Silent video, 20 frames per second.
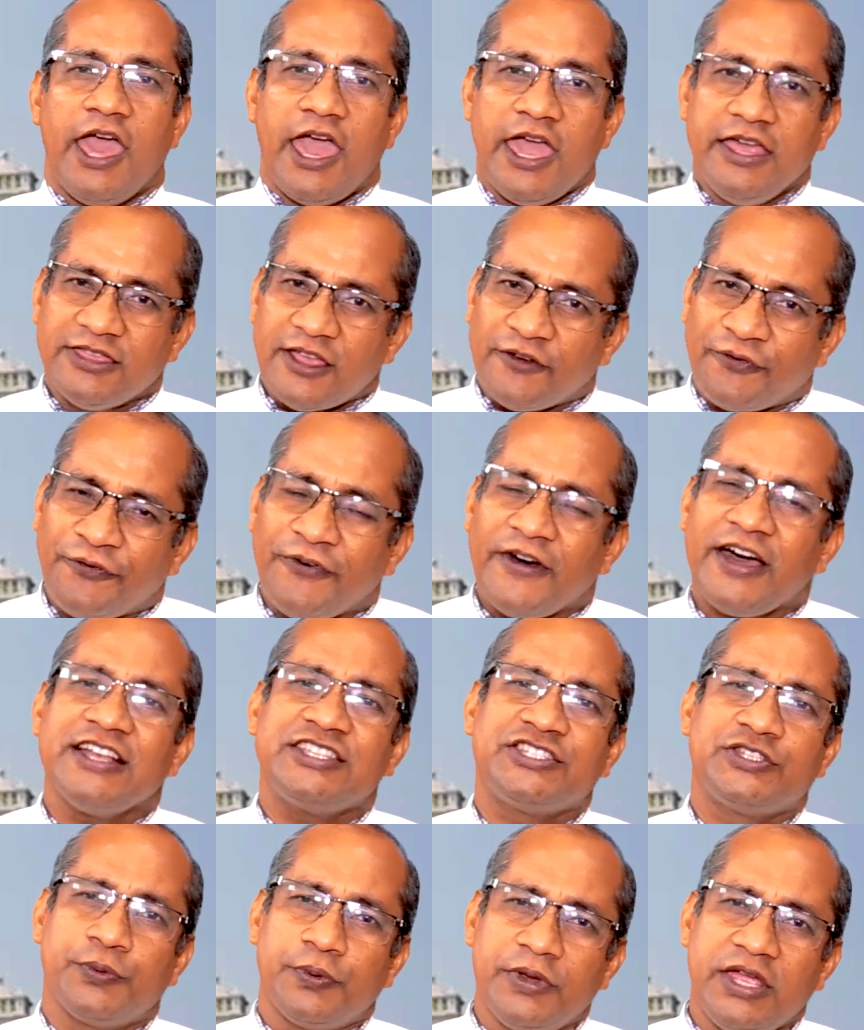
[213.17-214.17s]
In the
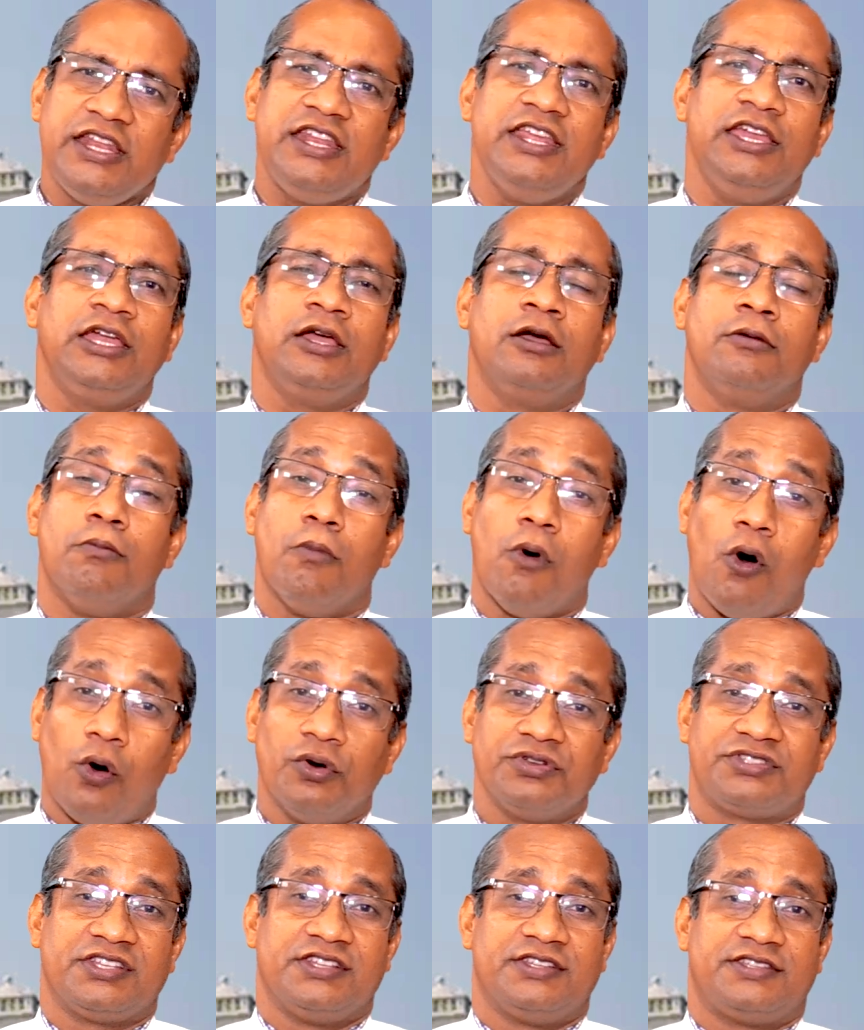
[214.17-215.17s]
first reading,
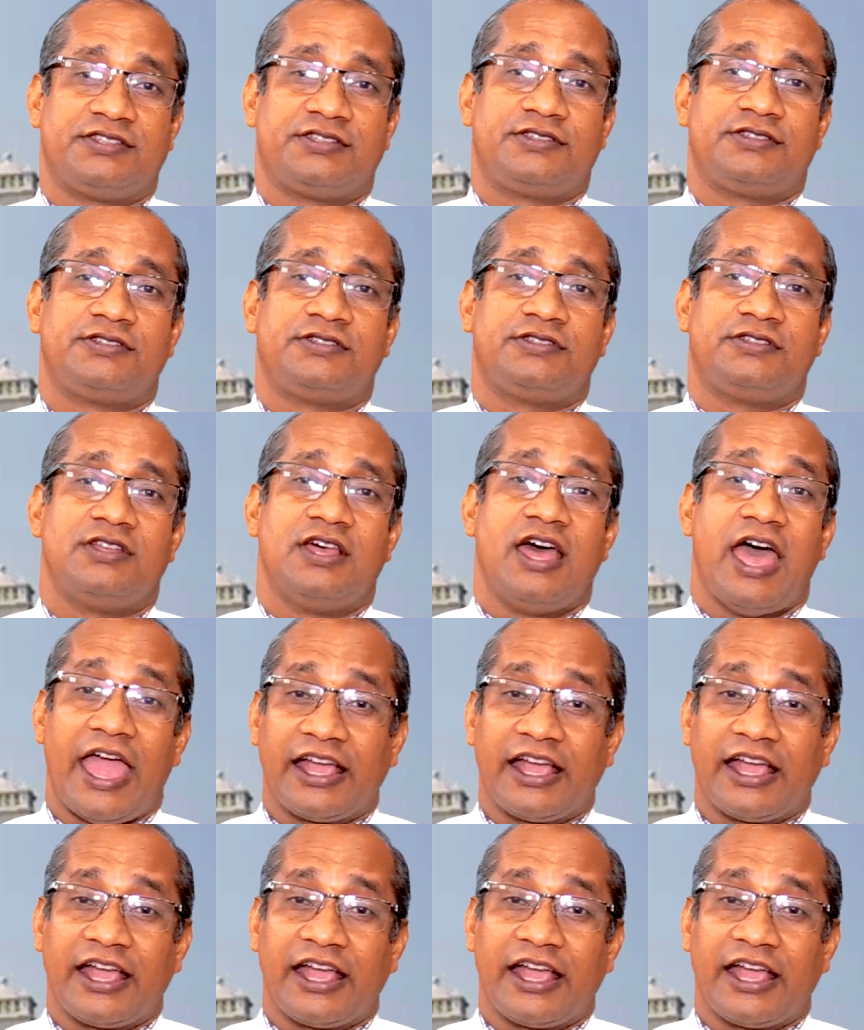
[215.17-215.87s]
Moses